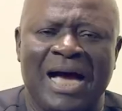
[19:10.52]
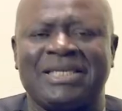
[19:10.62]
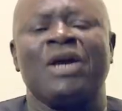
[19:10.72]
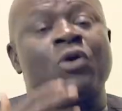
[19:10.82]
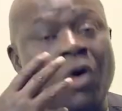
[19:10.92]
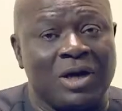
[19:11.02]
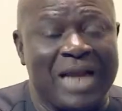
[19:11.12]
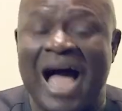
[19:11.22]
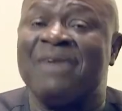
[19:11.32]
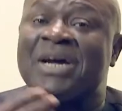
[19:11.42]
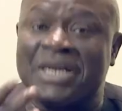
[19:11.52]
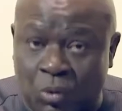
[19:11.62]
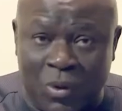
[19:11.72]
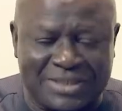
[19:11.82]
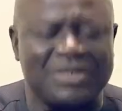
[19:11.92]
and say, God, I have a
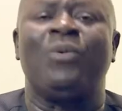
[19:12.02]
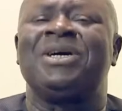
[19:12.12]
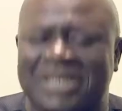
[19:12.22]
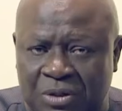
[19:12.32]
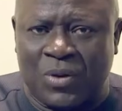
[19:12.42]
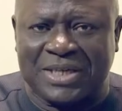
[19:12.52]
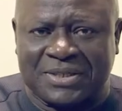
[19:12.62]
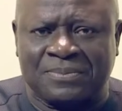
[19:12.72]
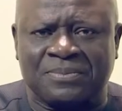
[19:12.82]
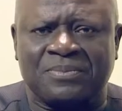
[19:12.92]
request. Say, what's the request?